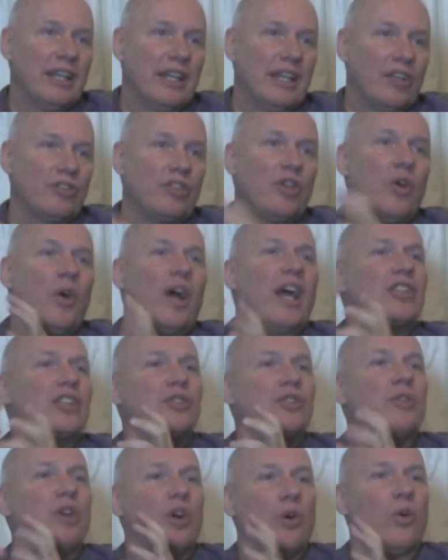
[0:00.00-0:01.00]
they're so
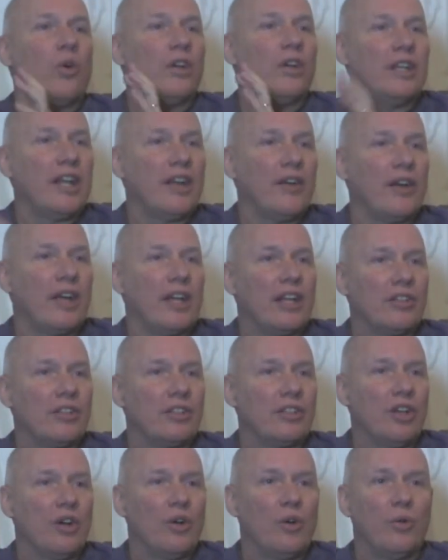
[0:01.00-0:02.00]
extraordinary, they're
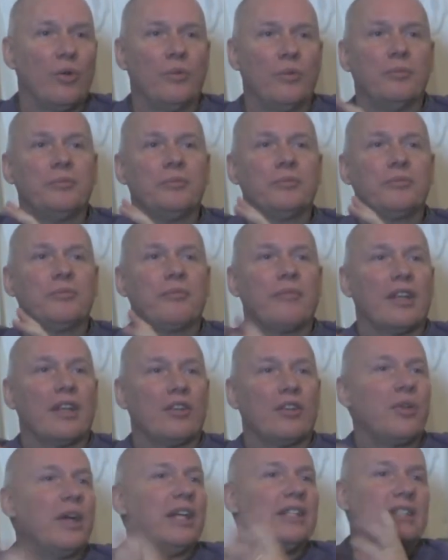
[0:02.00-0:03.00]
so
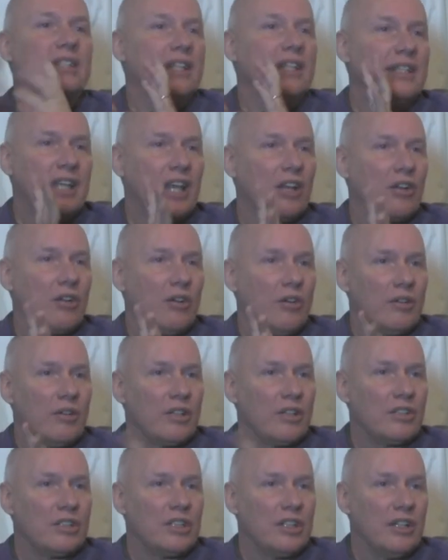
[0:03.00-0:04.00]
transcendental,
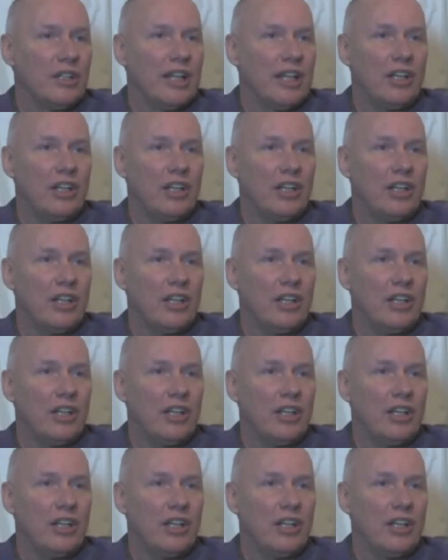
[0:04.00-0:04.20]
they're